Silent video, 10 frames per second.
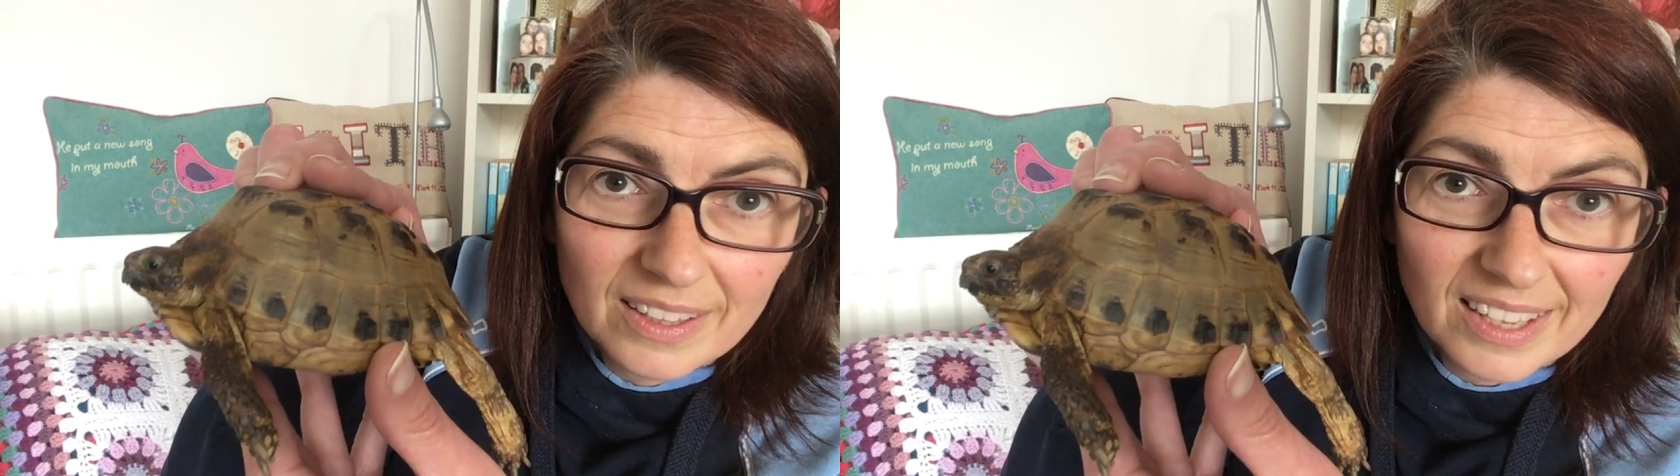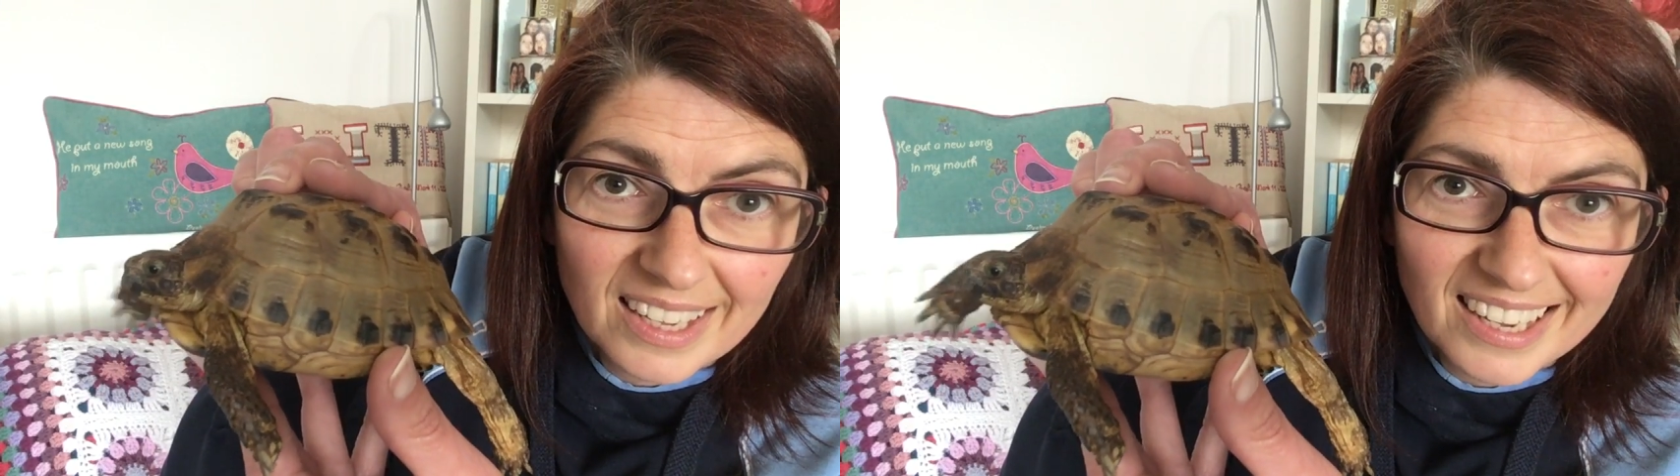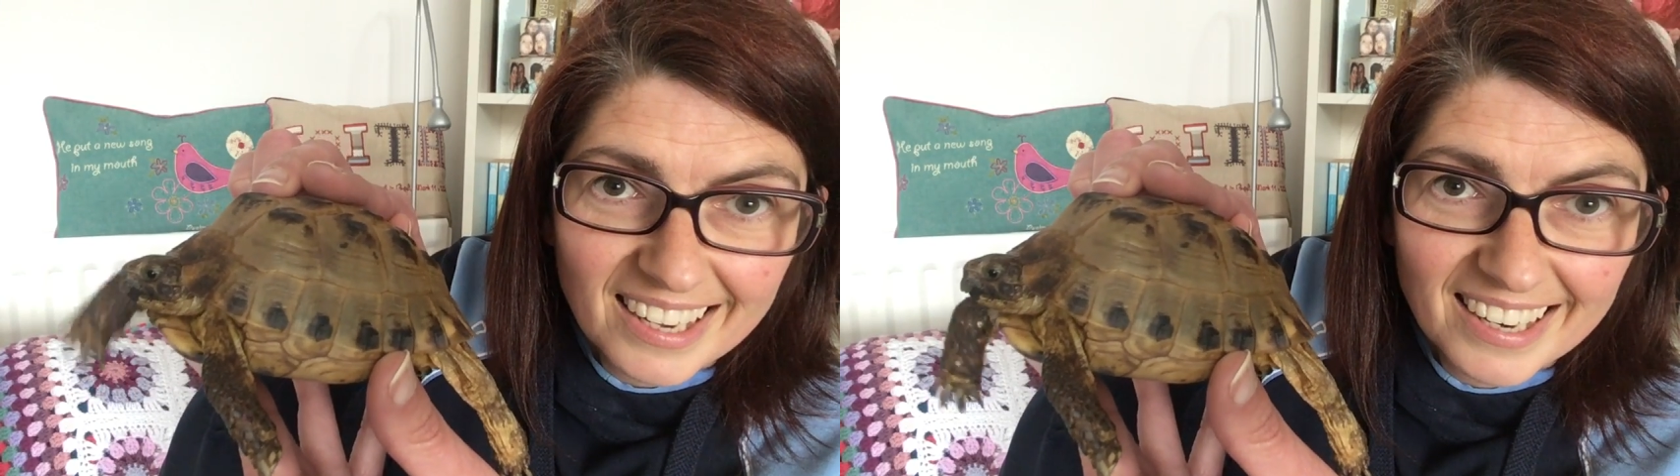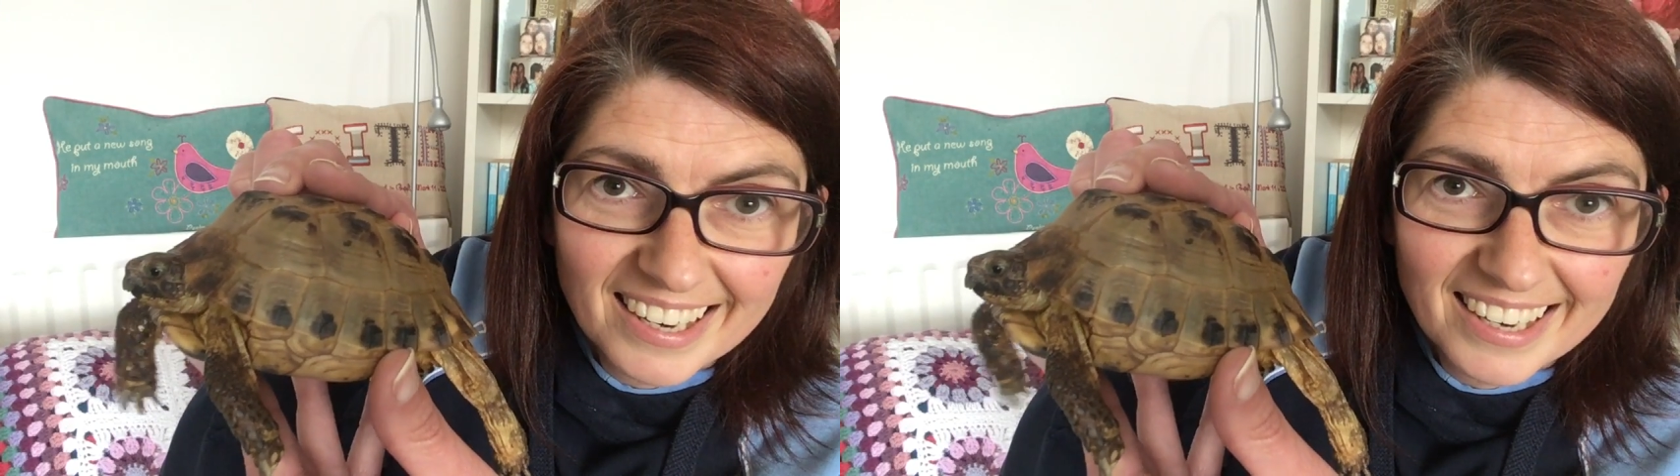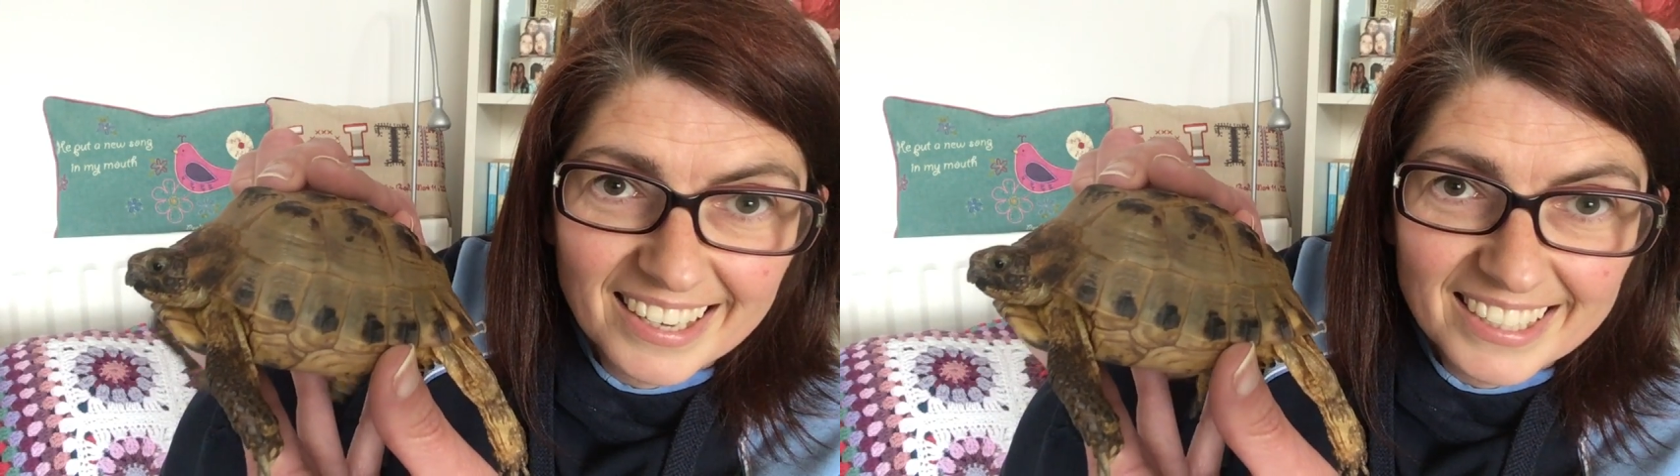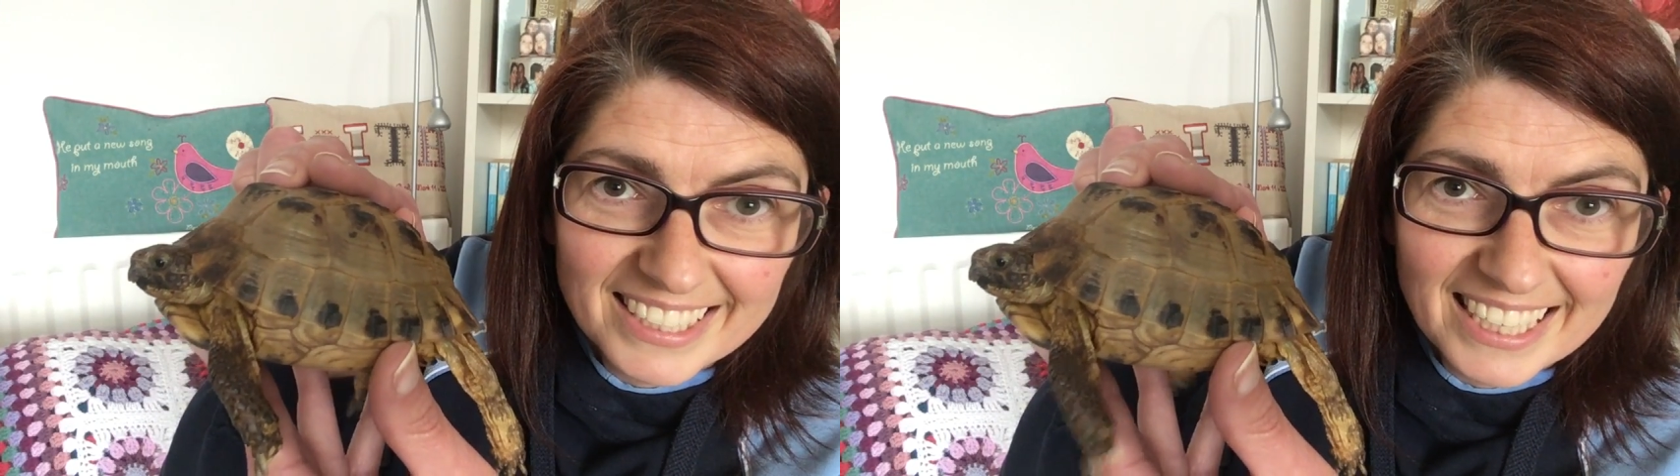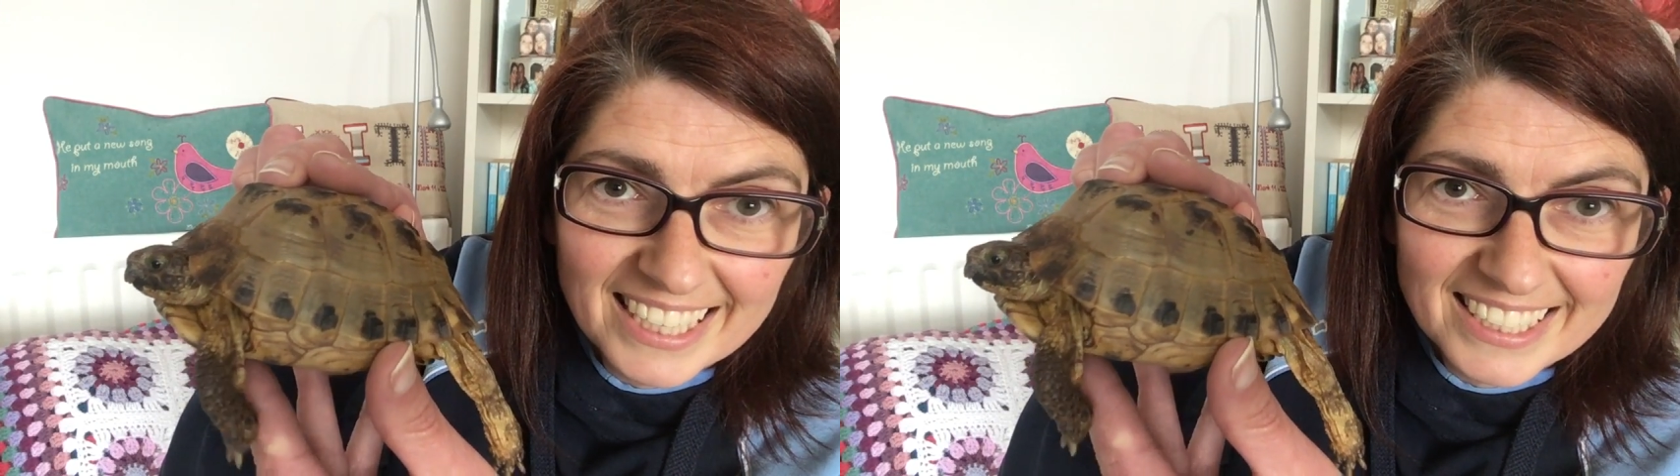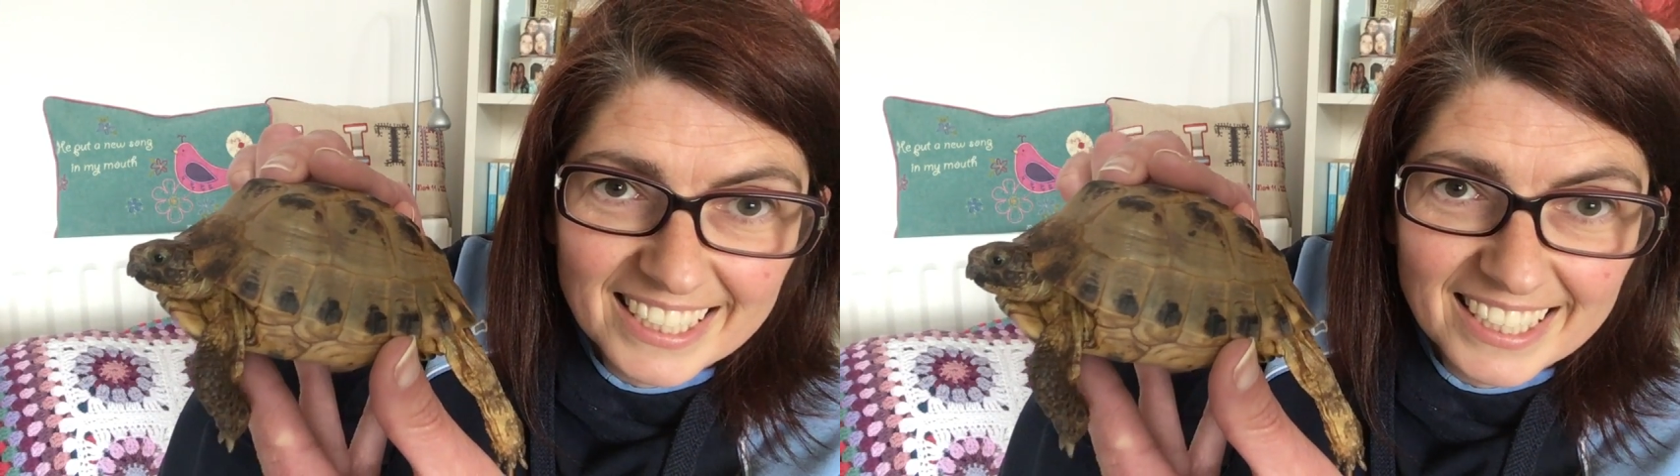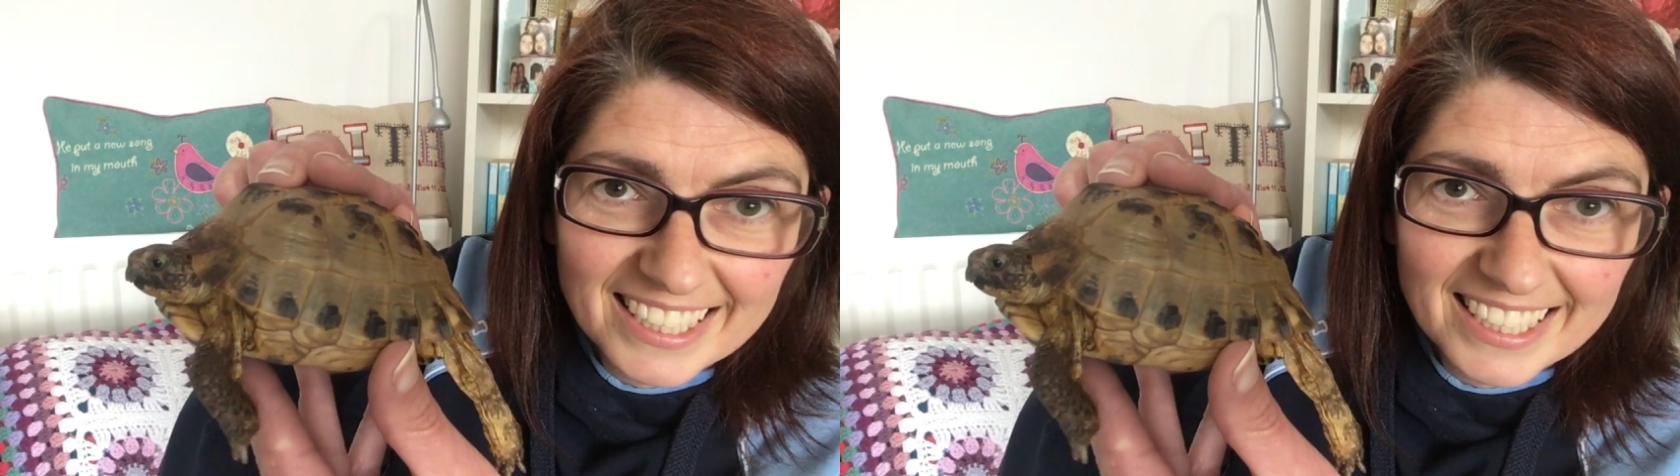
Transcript: There. You see it?